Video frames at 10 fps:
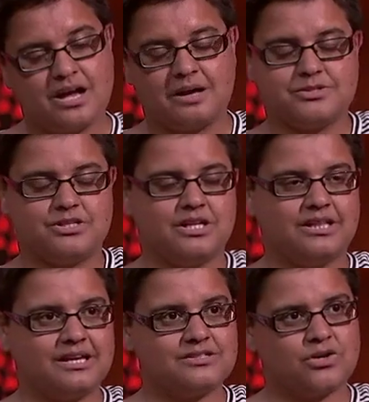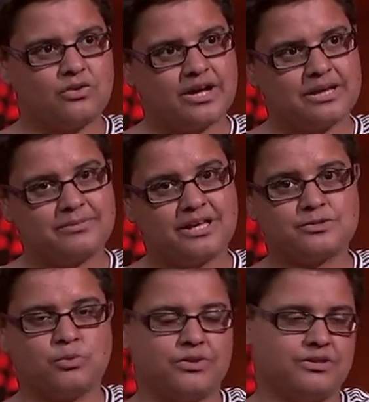Absolutely, that's our aim.
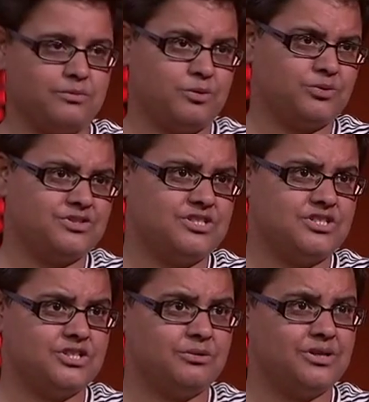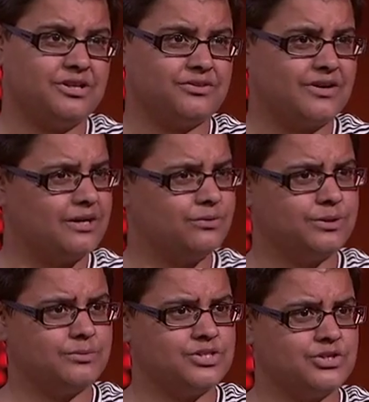That's one thing we wanted to do. Another angle
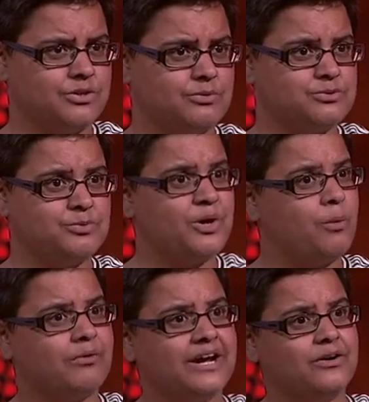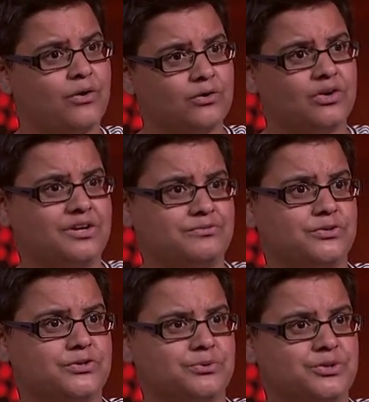that we took was we operate an online
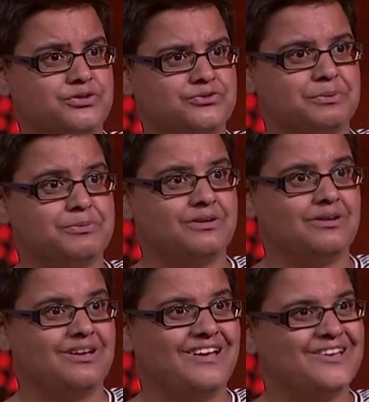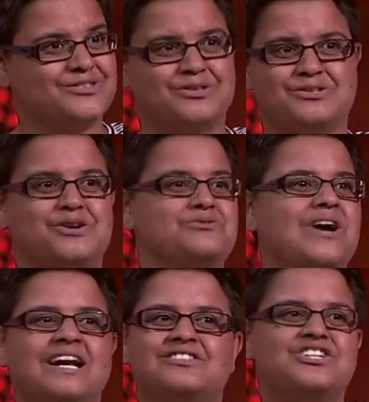virtual newsroom. So there's no
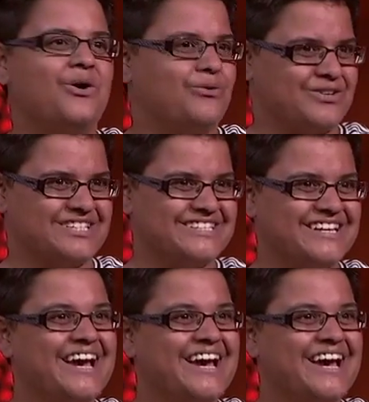vanity office,